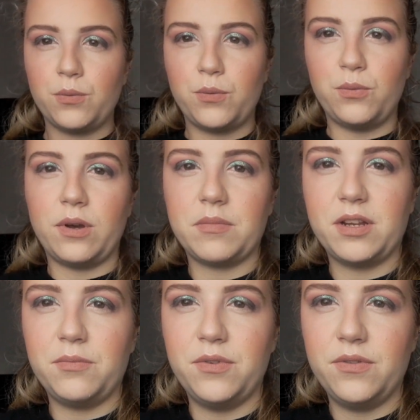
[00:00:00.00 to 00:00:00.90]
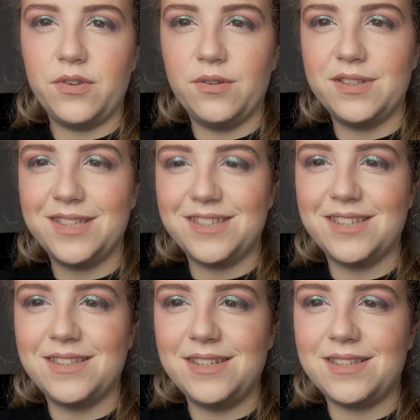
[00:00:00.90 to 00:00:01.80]
Ooh, I'm gonna move you
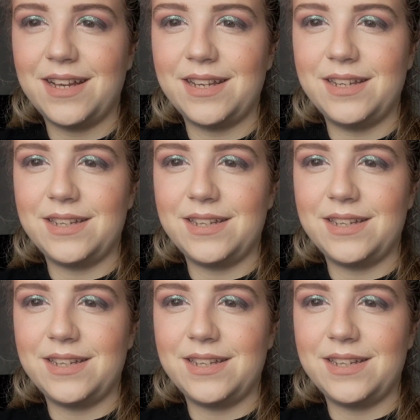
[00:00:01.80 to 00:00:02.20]
just this tiny